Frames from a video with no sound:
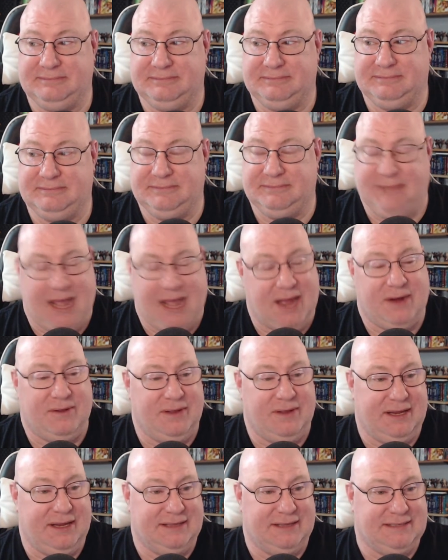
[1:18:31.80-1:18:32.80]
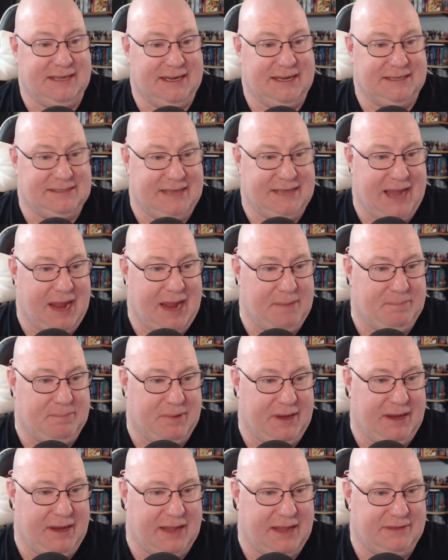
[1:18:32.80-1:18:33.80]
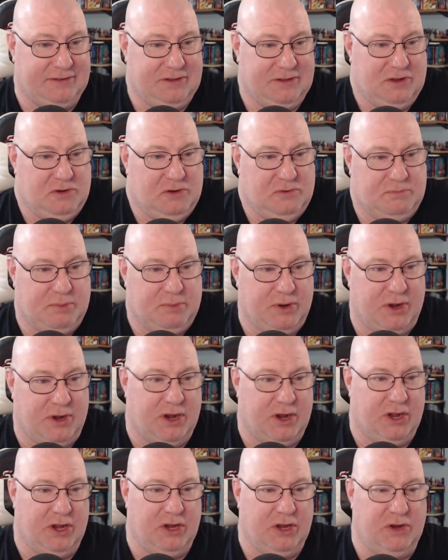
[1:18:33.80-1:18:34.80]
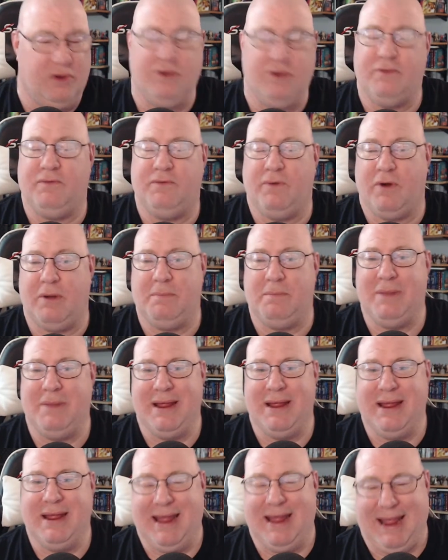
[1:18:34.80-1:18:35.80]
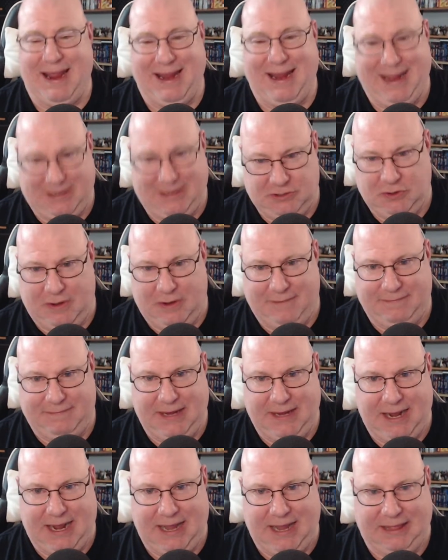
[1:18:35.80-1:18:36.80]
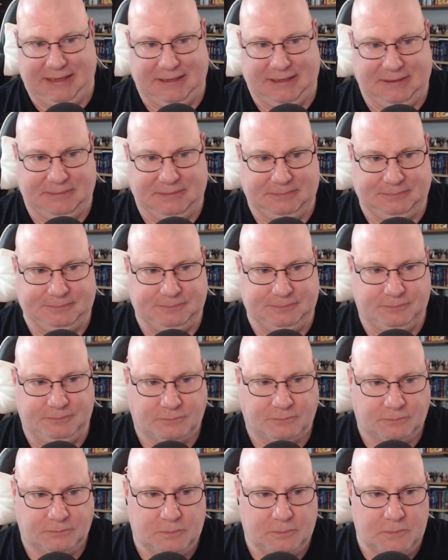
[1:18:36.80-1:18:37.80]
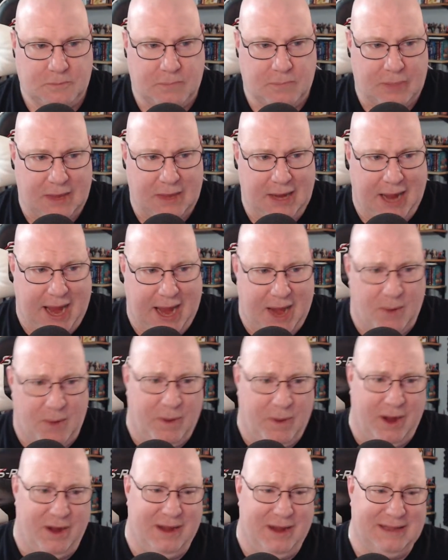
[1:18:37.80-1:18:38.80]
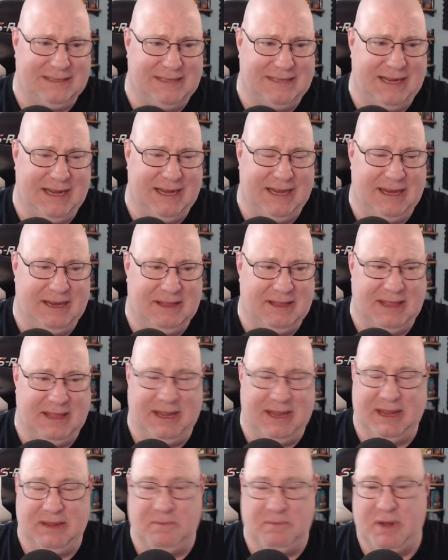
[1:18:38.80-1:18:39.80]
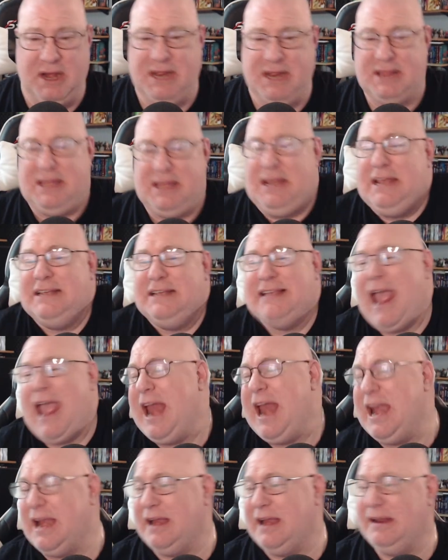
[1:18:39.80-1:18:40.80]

Not only does he escape, but he gets to put on a uniform and gets off the island. And where do you think he's headed?